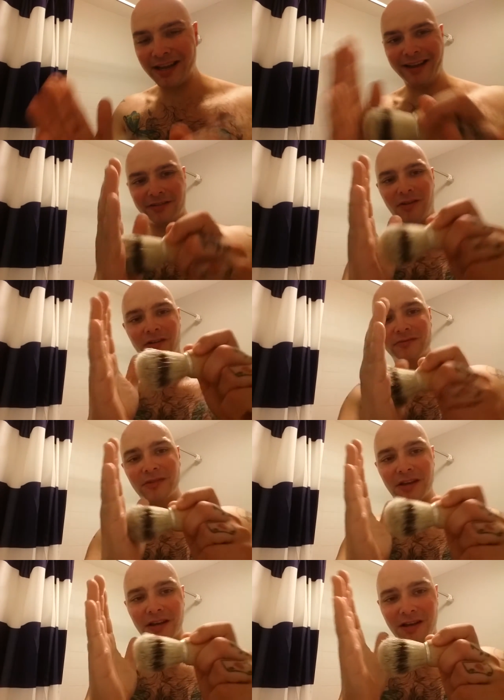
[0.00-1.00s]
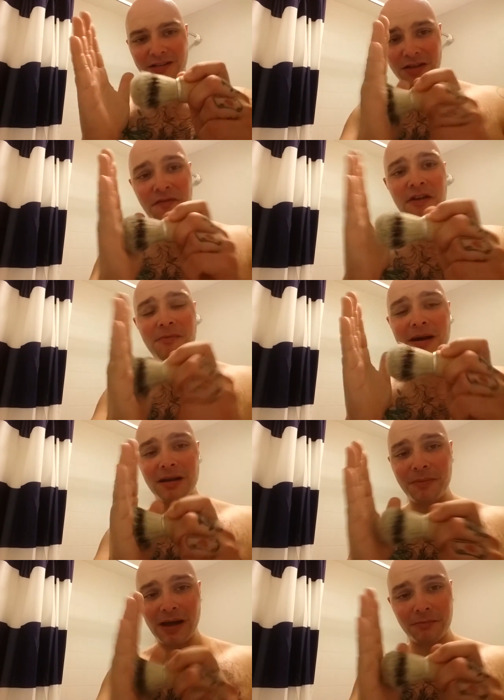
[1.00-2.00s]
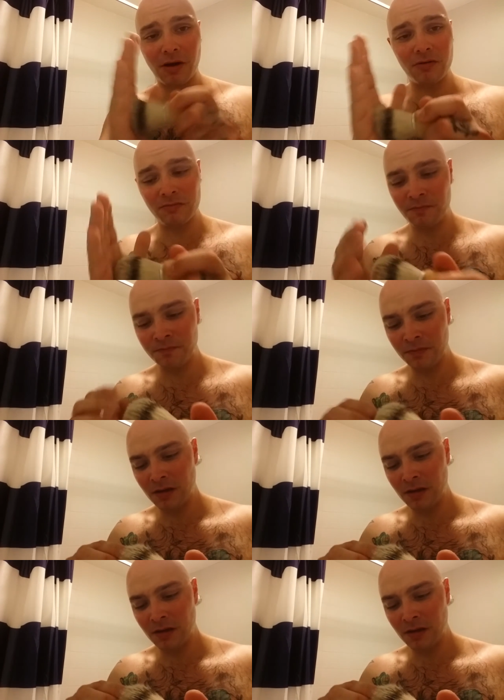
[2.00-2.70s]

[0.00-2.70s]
It's got a severe amount of backbone,